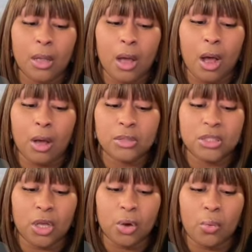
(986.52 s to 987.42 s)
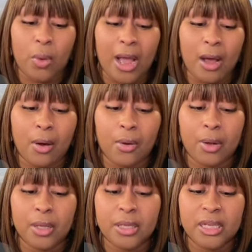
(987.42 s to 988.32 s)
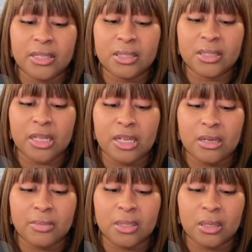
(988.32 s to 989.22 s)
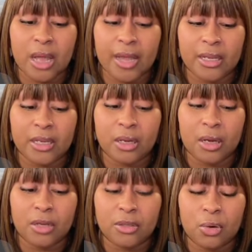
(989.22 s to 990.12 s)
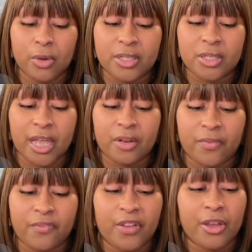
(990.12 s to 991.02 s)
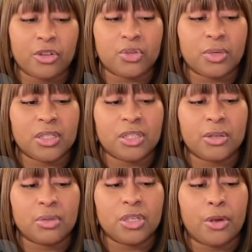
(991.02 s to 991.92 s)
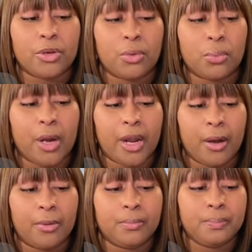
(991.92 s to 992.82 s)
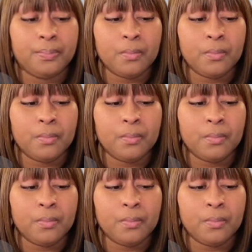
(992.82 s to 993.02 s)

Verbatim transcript: Also, while it seems like an ongoing state of affairs, you can still turn it around.